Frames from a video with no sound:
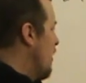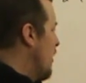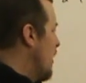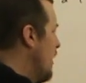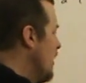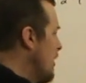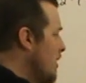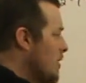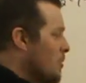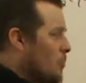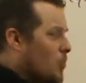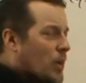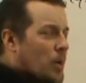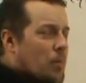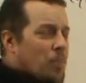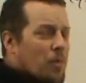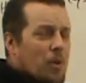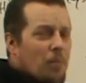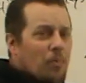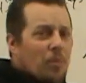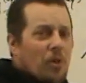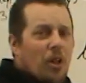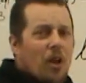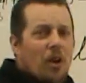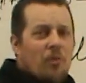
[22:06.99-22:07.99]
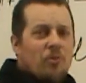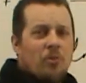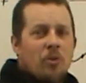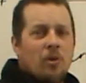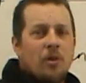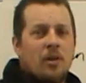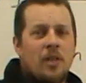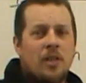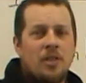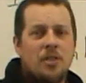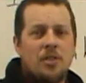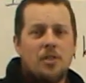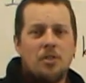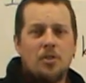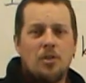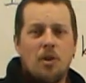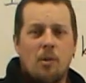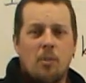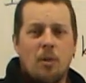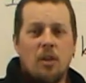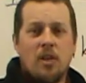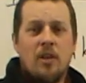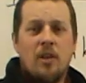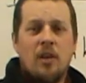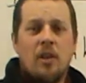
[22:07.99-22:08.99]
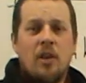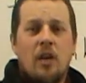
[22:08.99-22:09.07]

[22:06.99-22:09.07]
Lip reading: this is where people often run into trouble.